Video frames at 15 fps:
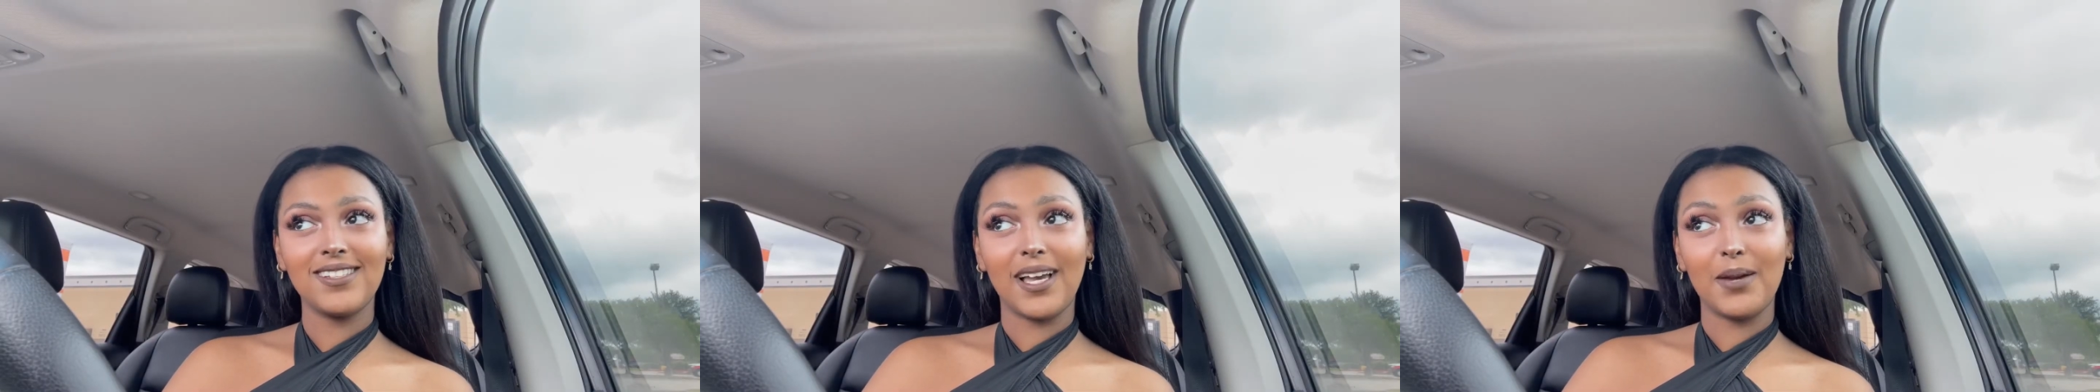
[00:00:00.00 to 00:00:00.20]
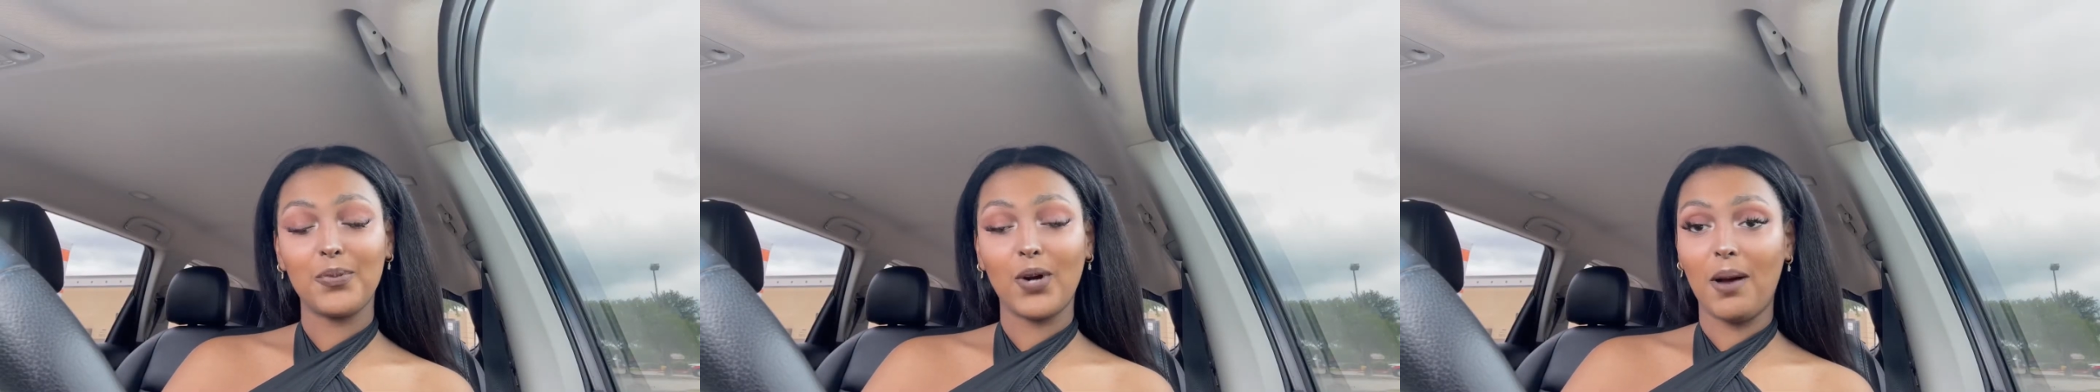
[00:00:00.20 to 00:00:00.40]

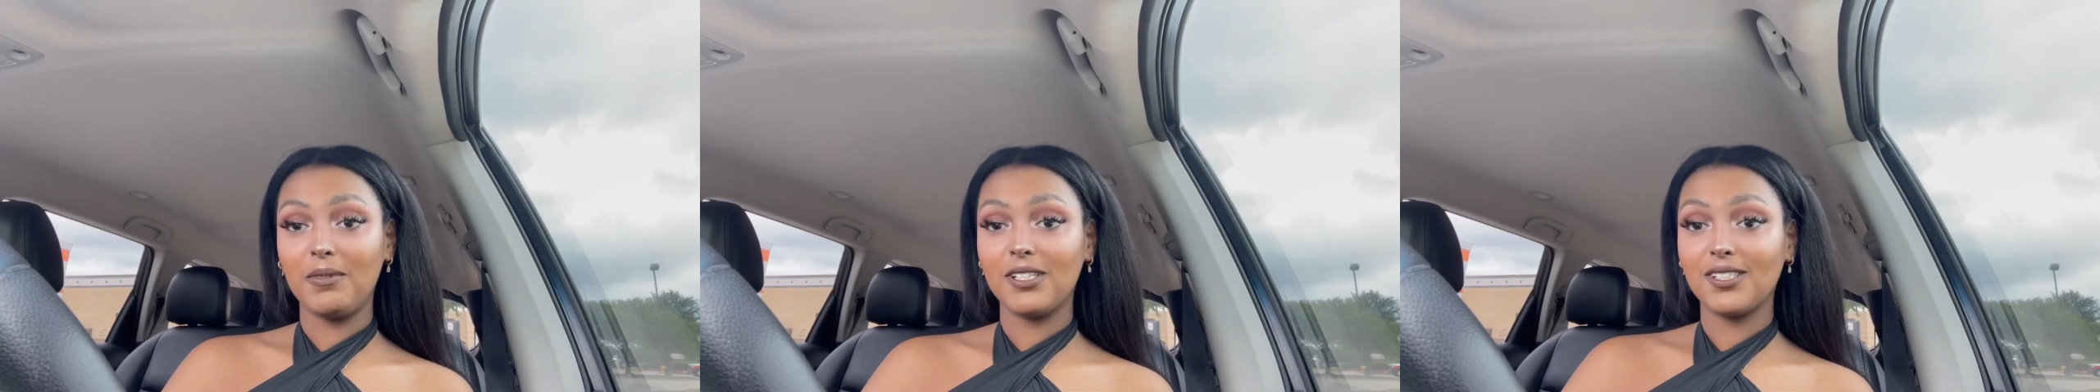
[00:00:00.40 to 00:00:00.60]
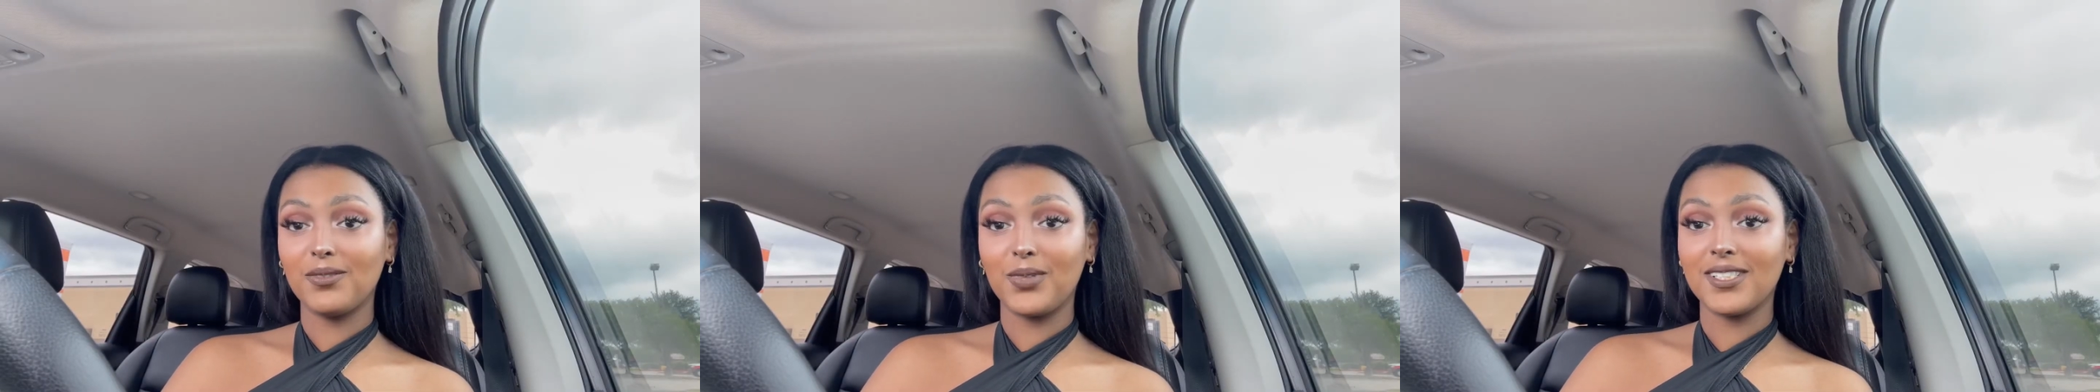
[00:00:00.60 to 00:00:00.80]
I
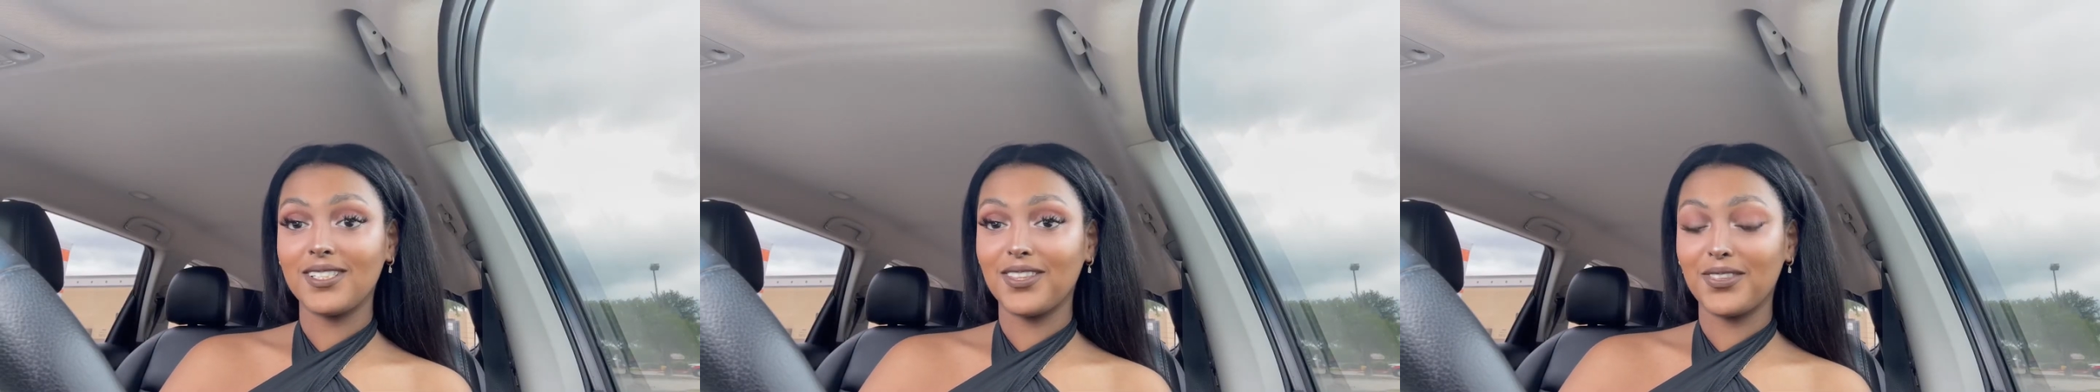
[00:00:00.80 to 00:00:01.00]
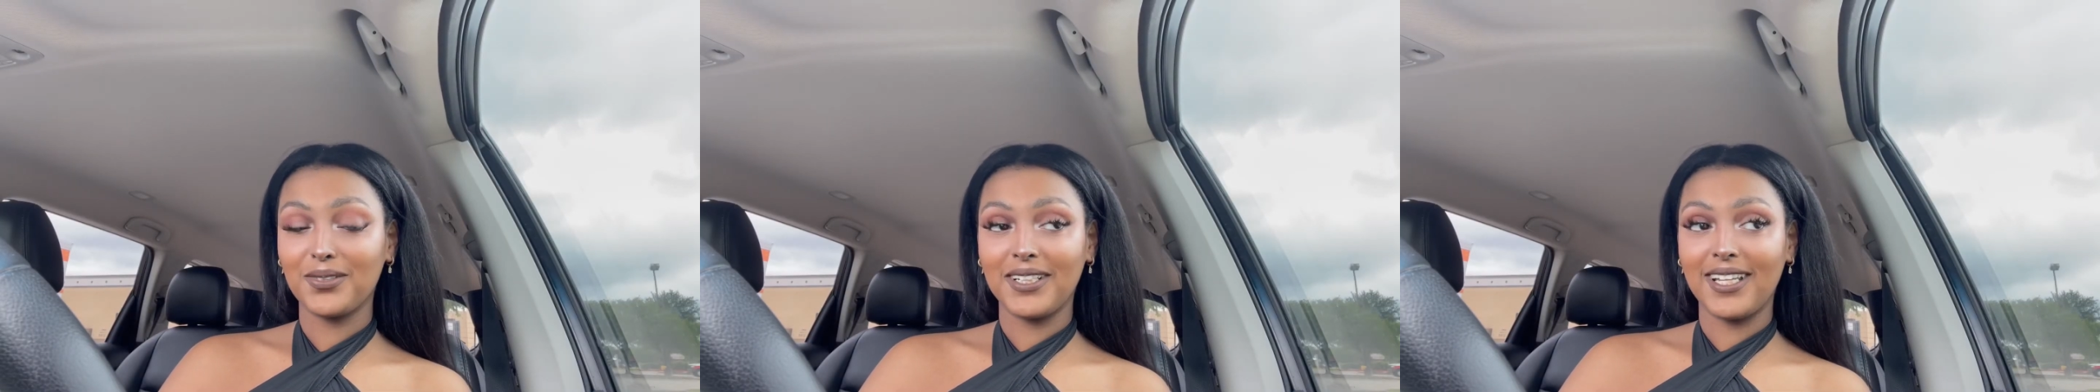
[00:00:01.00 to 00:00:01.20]
promise it
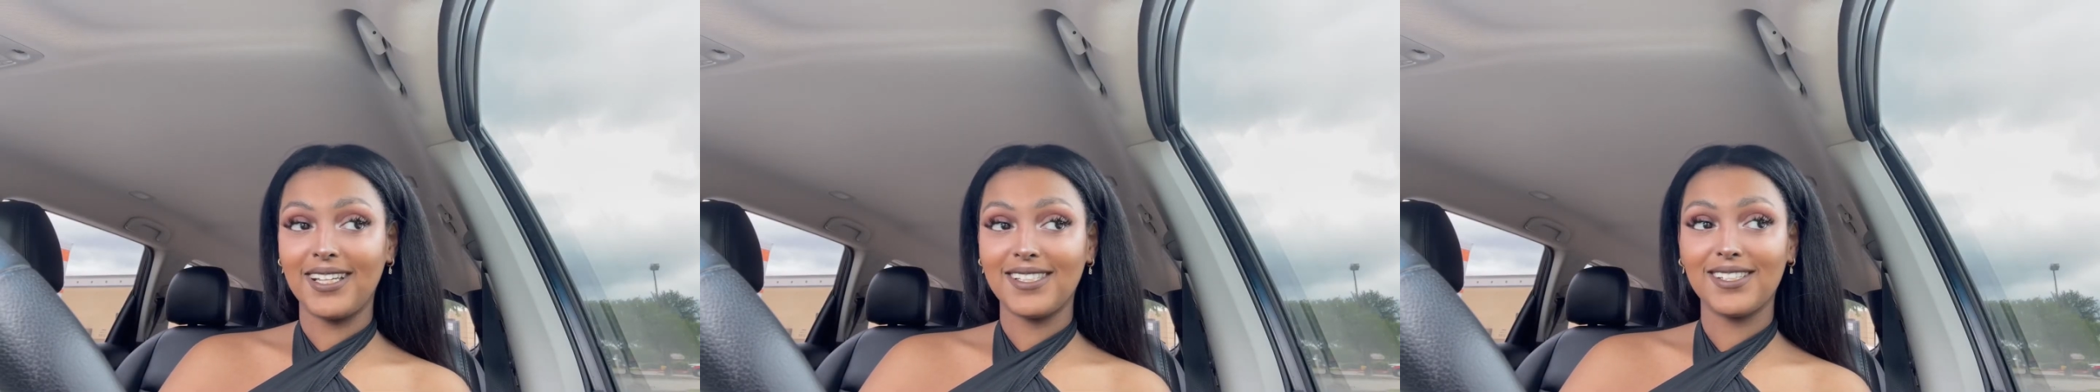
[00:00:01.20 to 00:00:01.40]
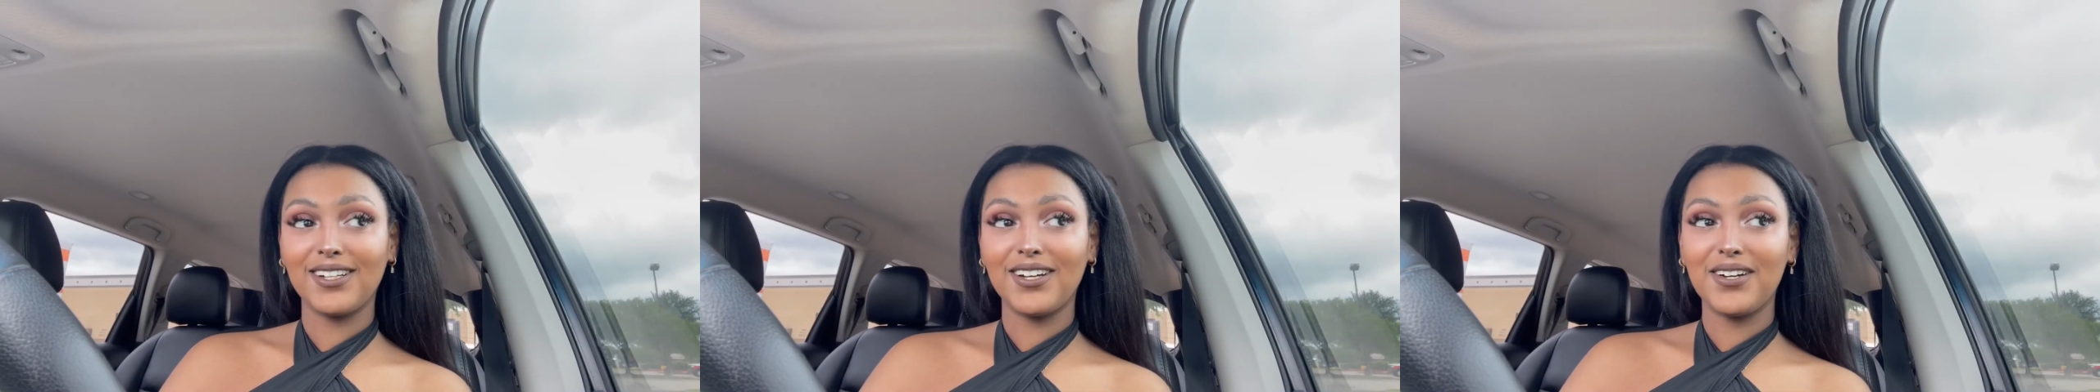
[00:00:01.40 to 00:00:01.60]
wasn't three
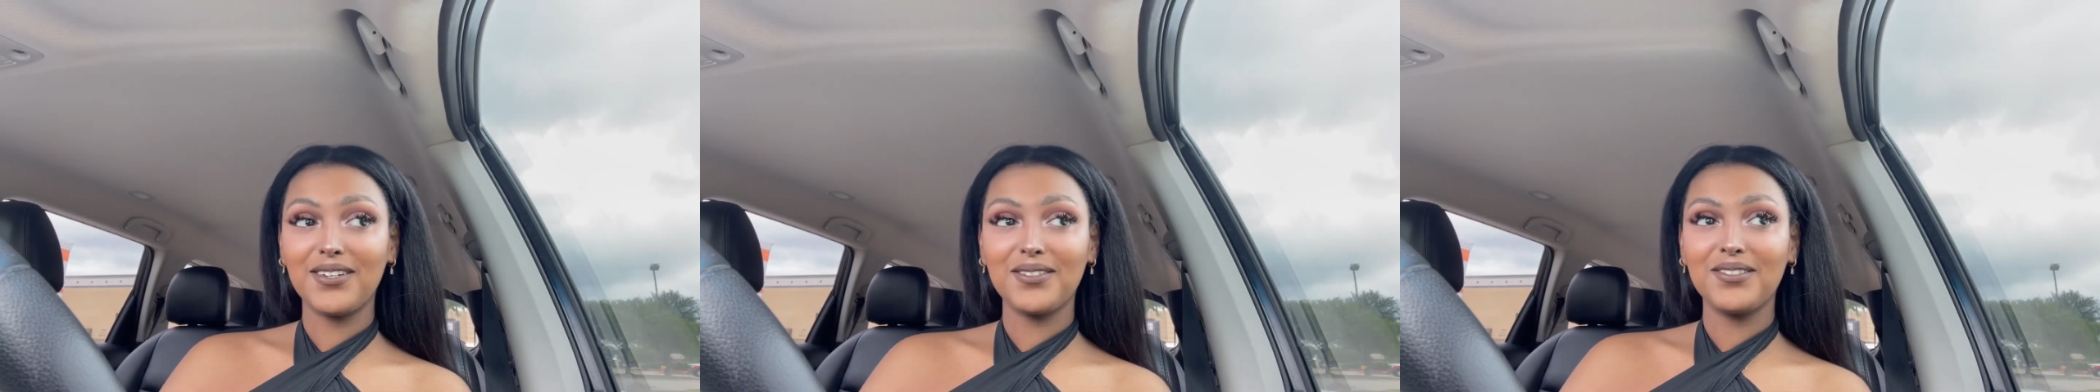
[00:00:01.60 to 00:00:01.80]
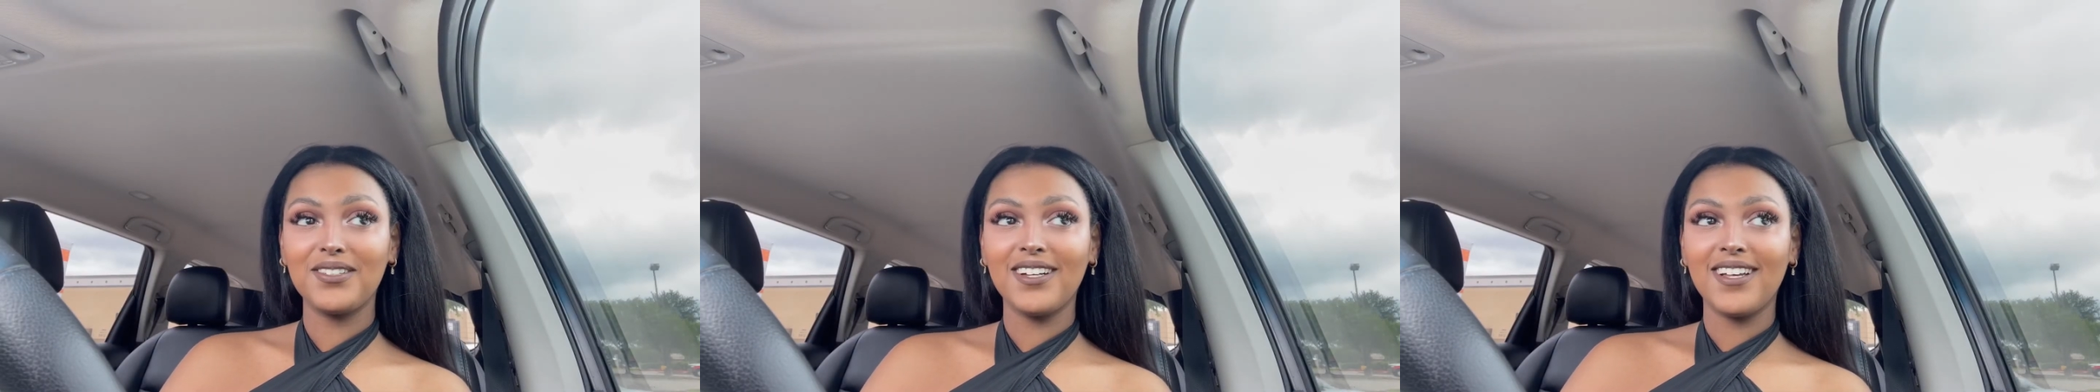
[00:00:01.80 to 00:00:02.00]
days
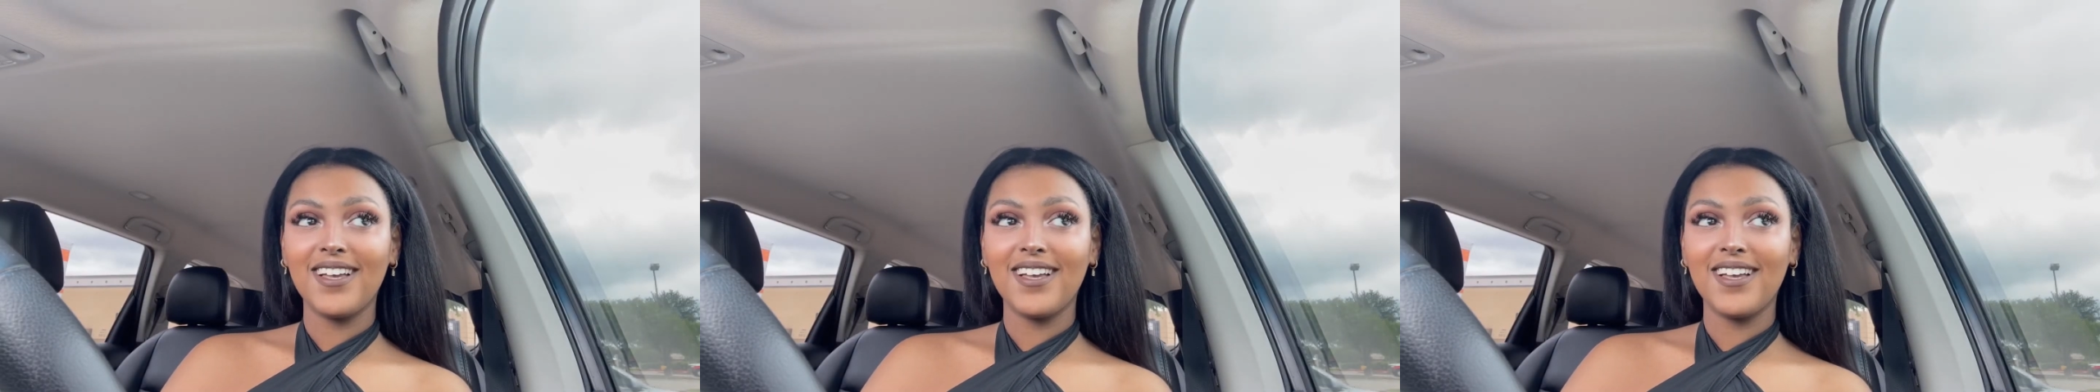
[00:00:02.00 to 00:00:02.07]
ago.